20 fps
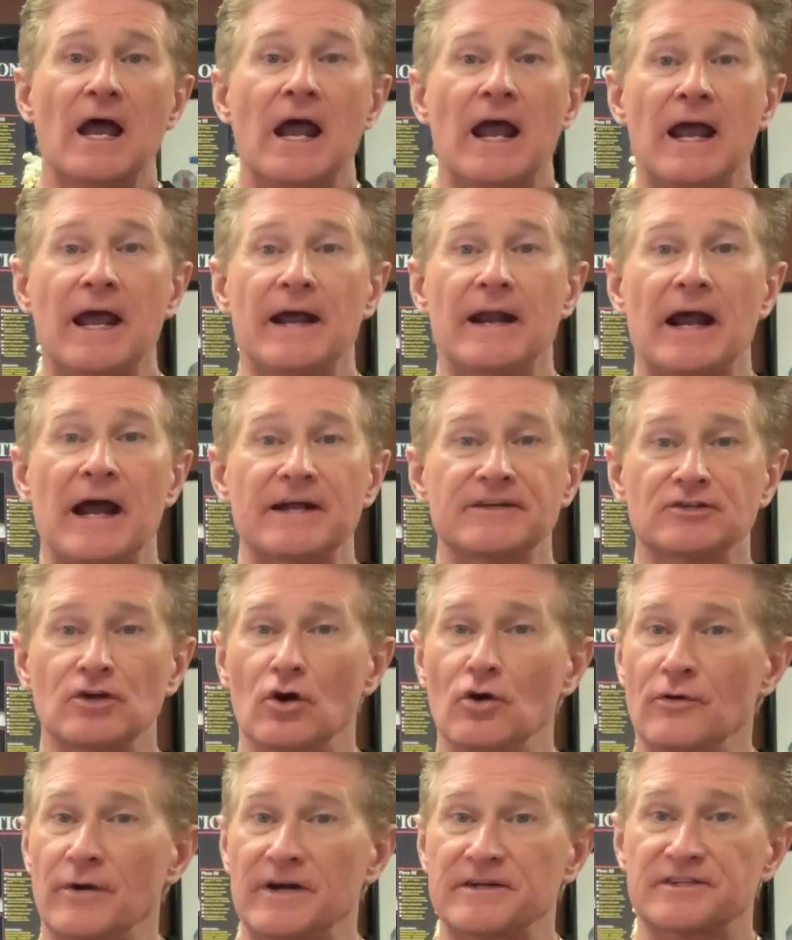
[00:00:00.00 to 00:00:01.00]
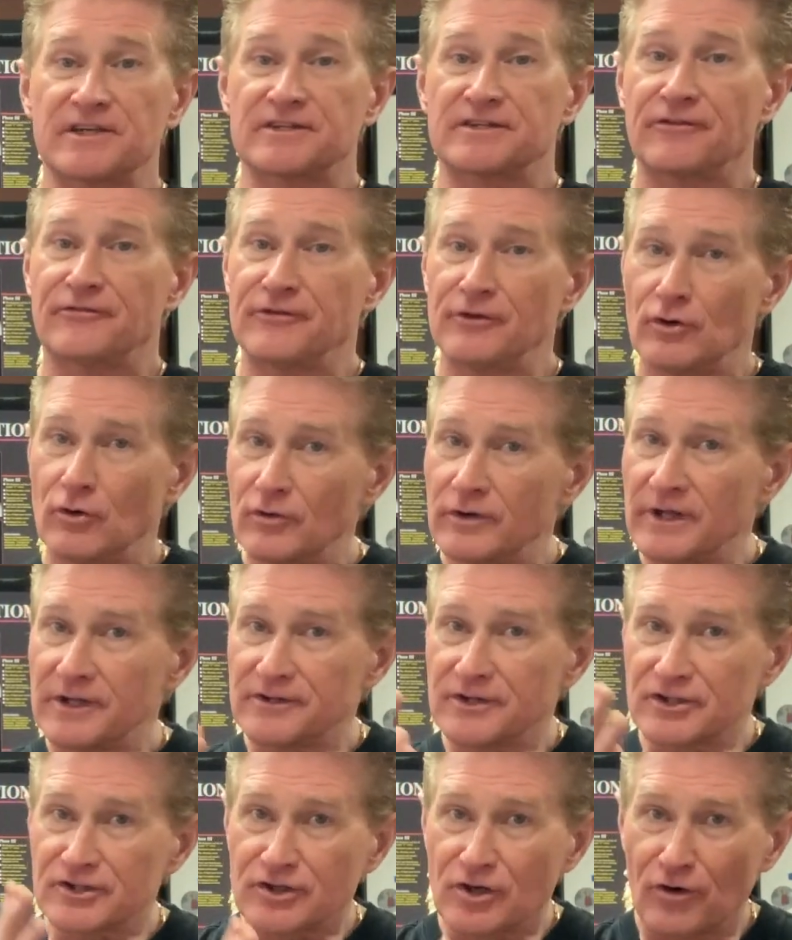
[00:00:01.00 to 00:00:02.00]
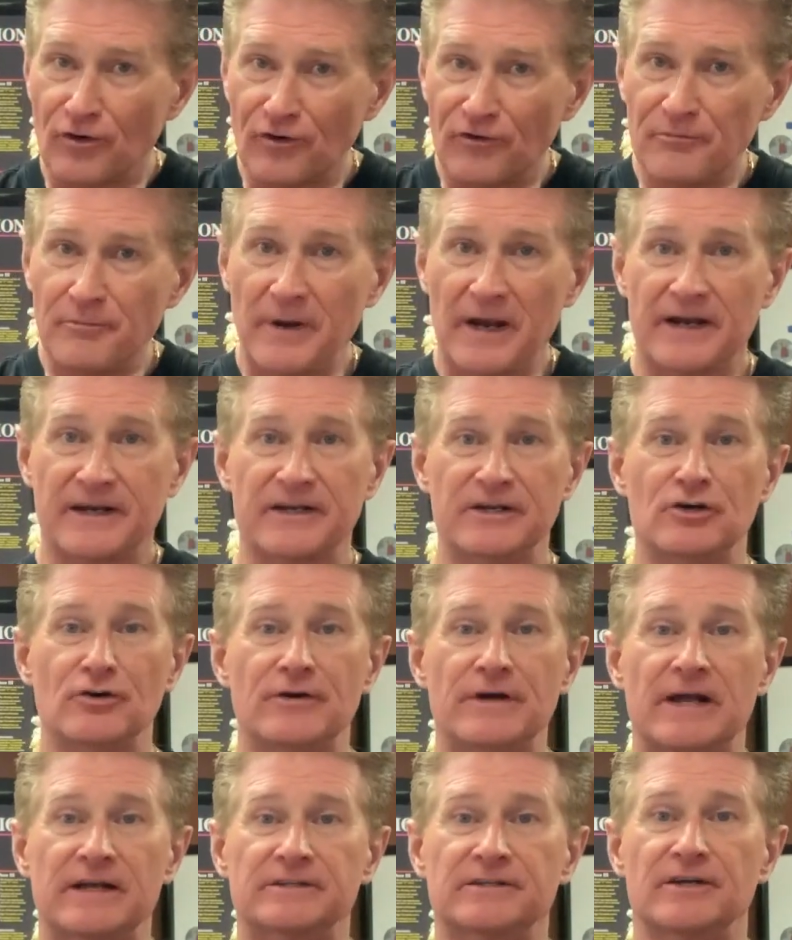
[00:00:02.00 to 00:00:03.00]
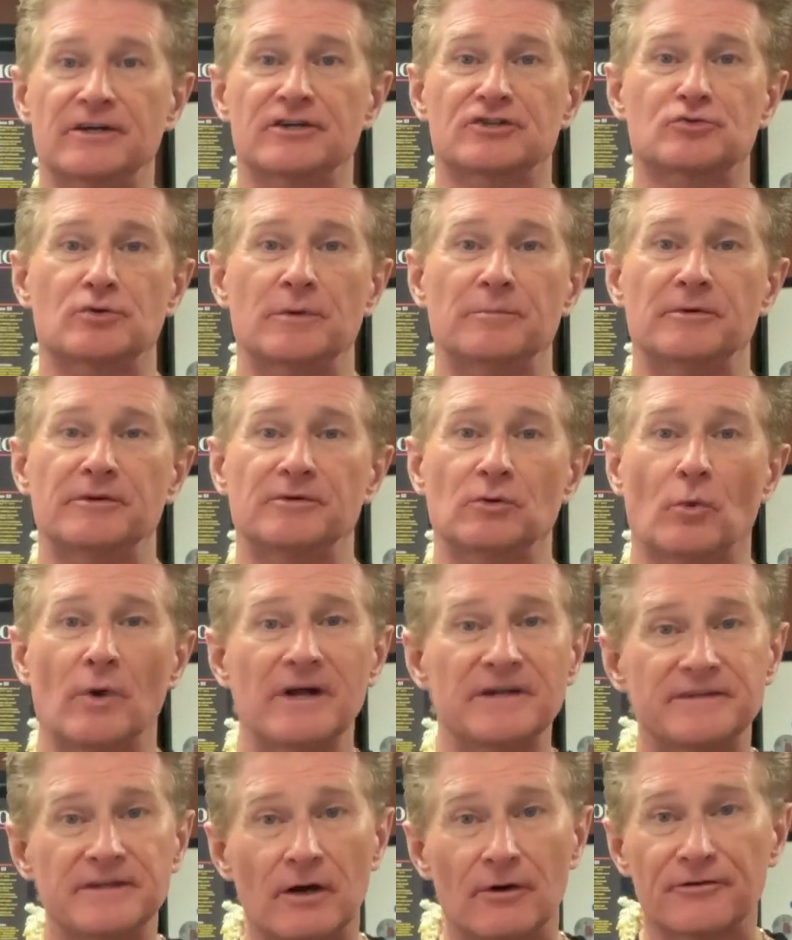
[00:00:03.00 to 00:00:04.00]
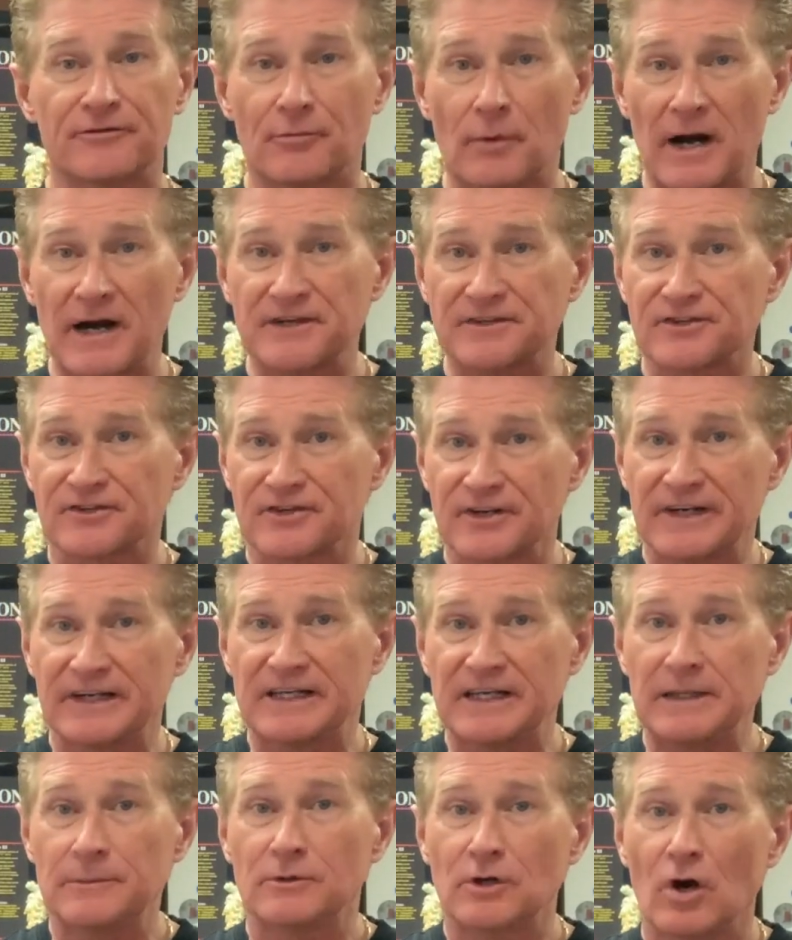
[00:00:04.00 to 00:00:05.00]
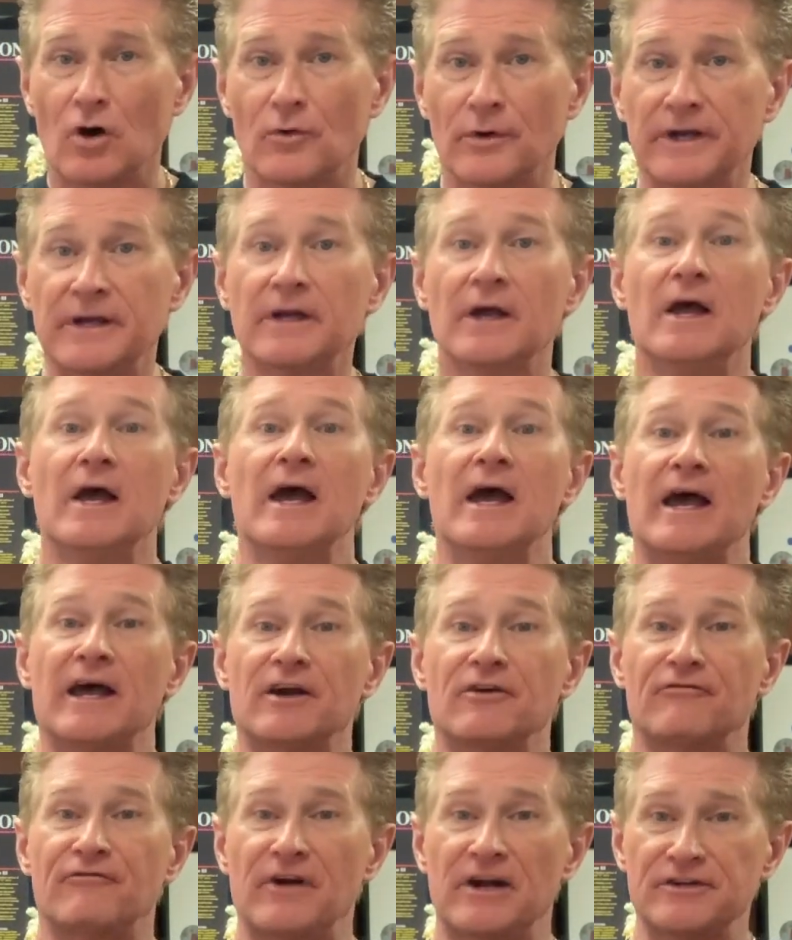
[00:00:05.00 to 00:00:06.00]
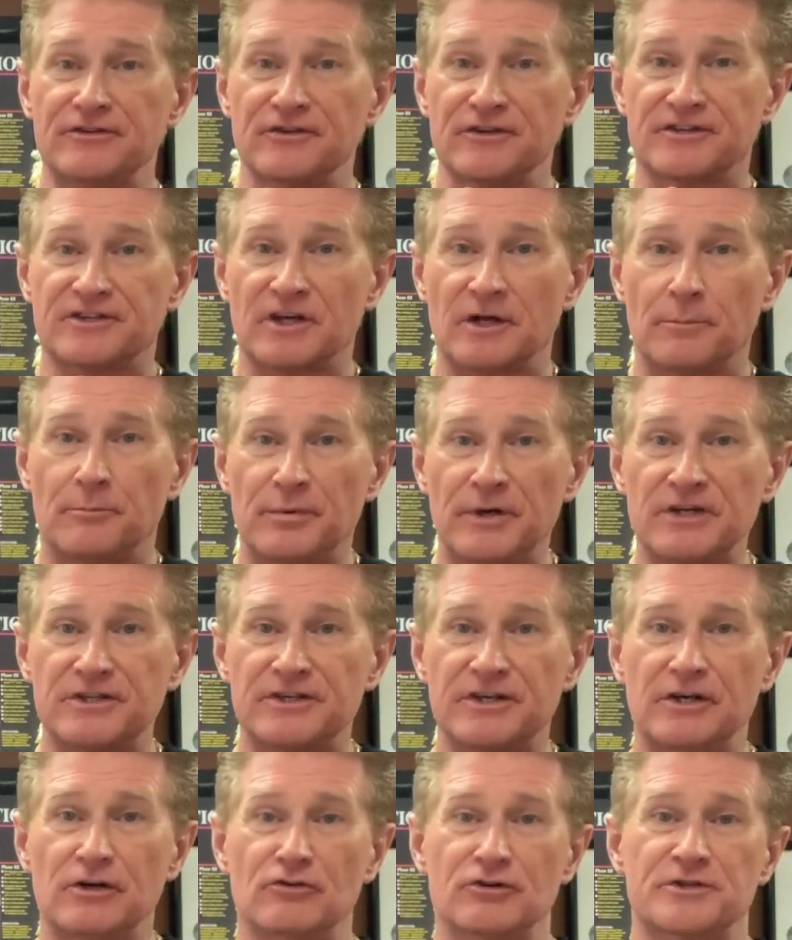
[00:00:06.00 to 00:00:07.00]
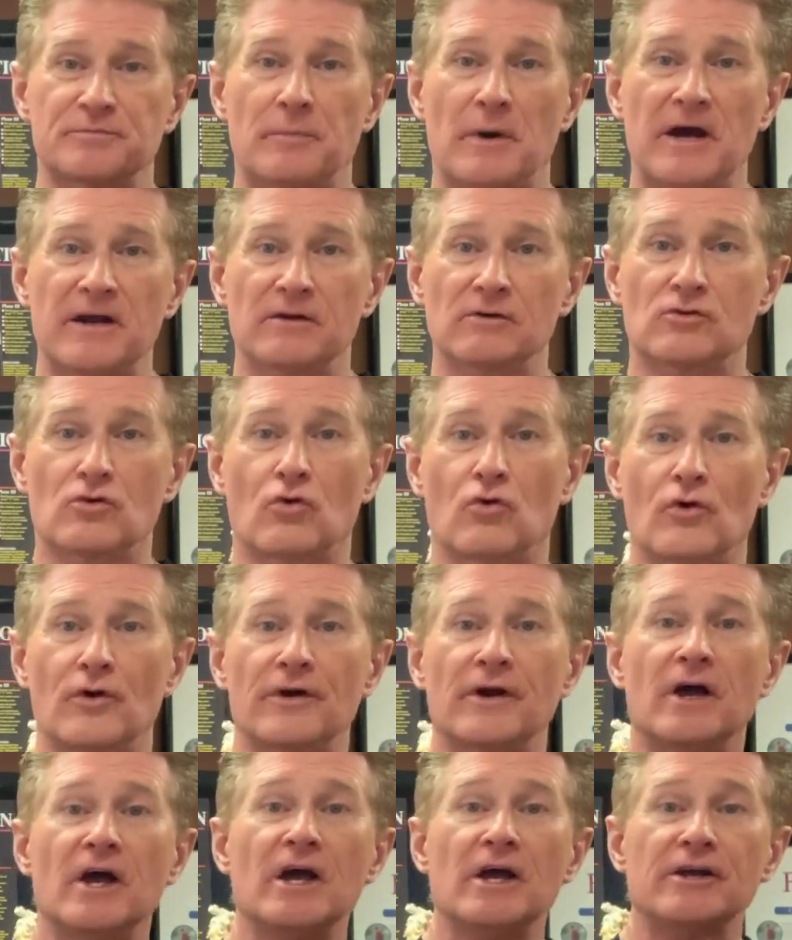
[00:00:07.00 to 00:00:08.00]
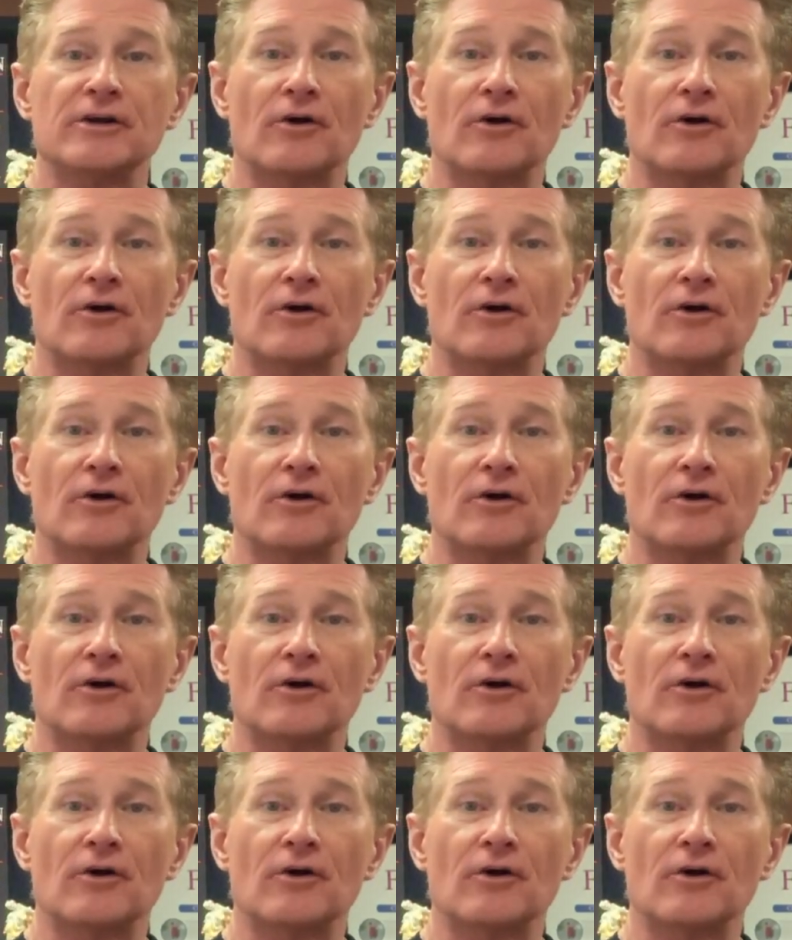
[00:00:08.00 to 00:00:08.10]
And I told her, I says, if you don't get this curve back in your neck to distribute the weight, the arthritis is going to keep going, and eventually it's going to pinch into your spinal cord.